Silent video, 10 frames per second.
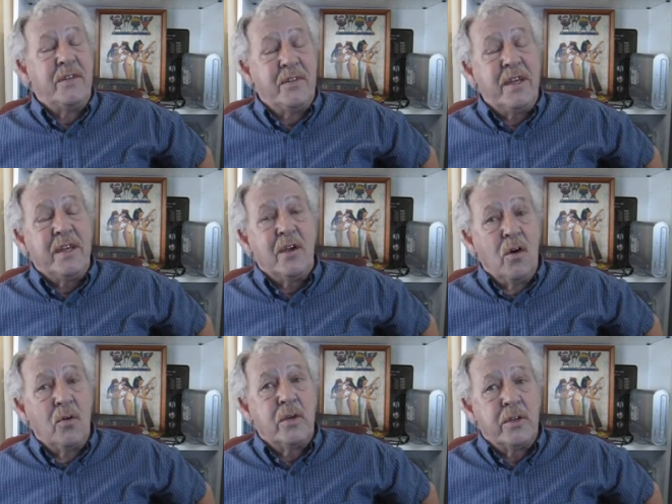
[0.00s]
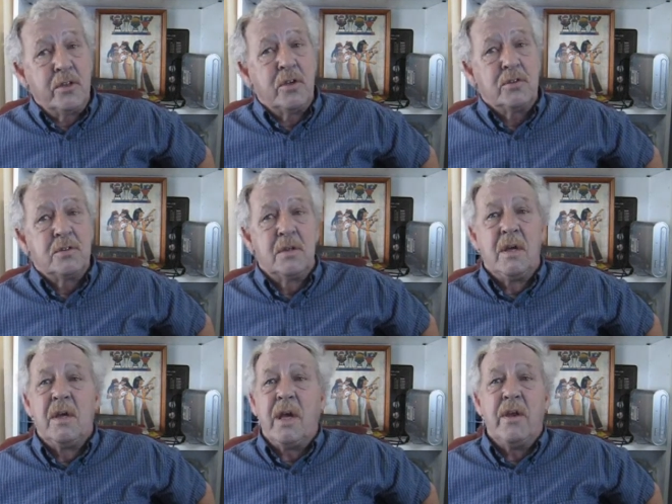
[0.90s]
the only church
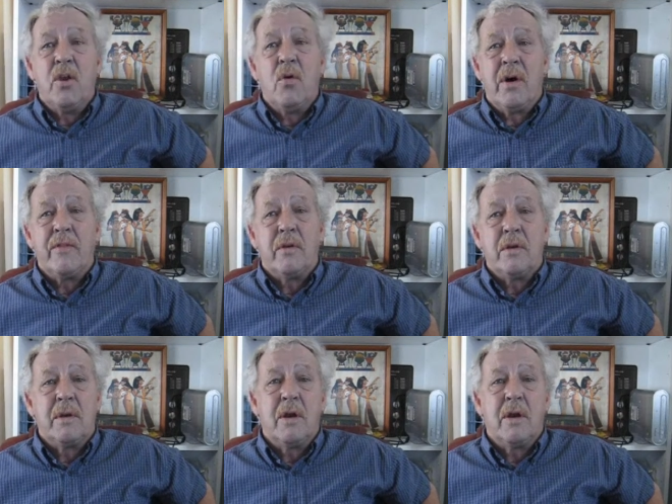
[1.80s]
and no other.